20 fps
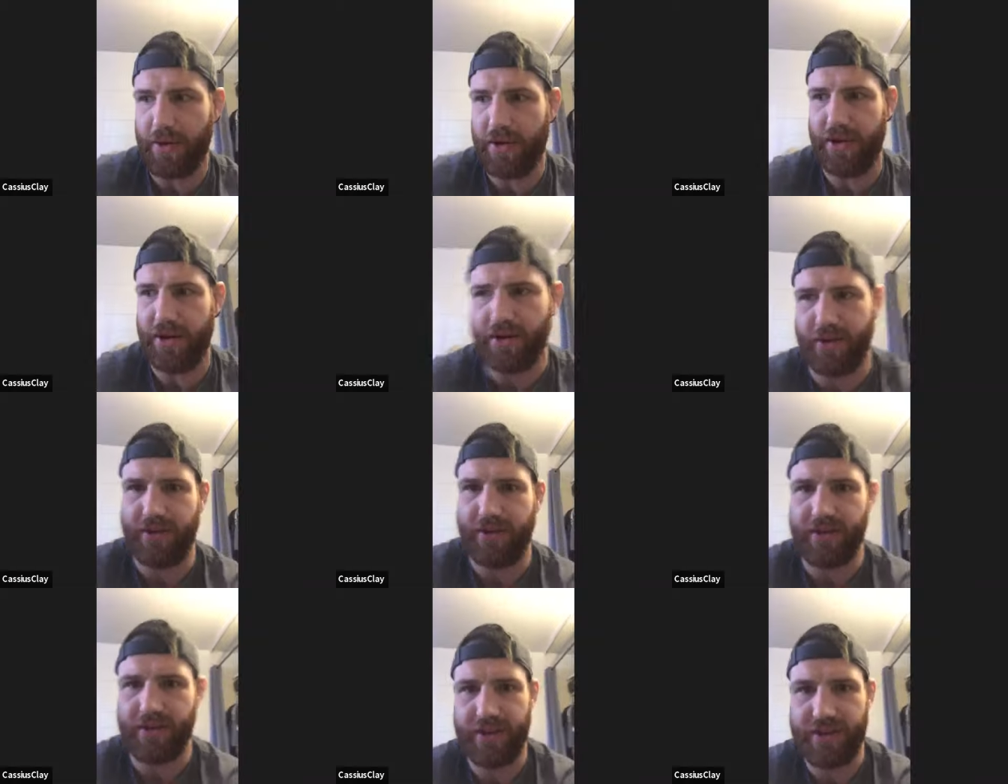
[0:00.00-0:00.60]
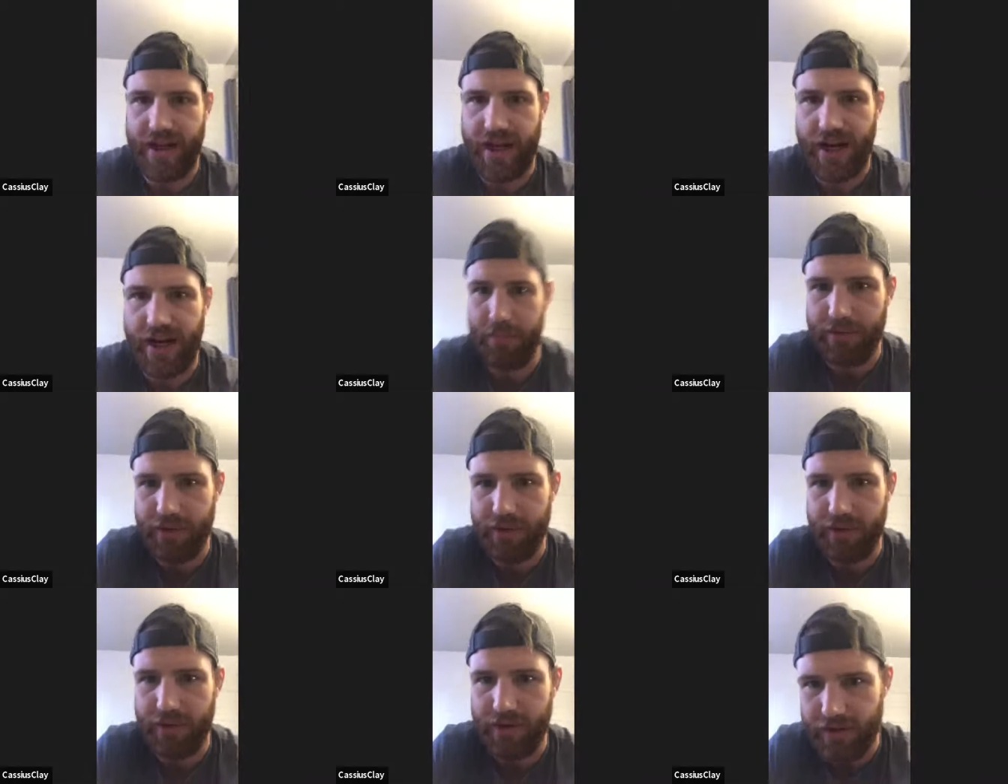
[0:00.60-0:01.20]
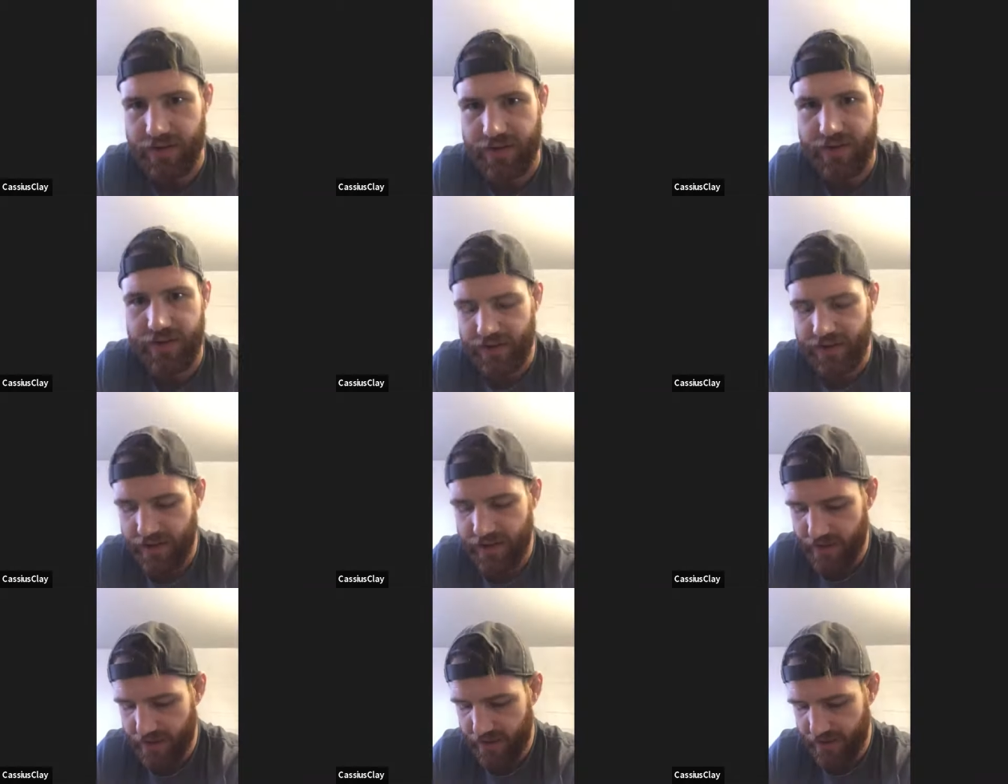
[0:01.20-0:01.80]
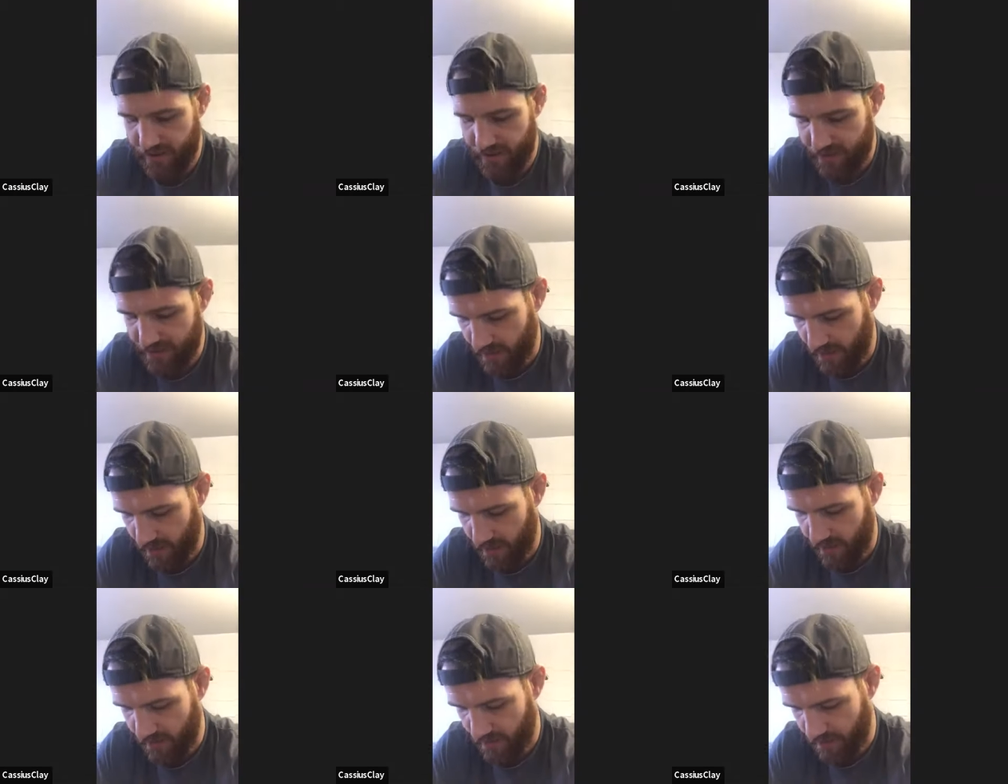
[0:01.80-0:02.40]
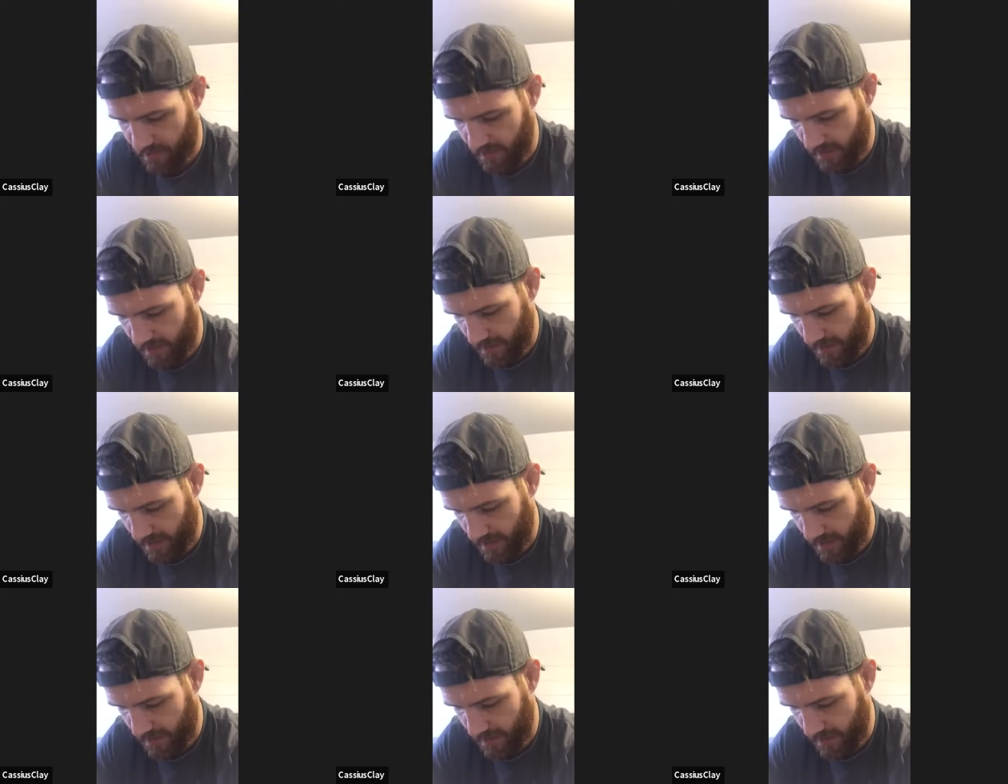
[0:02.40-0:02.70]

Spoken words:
want to go to the top, you know? So,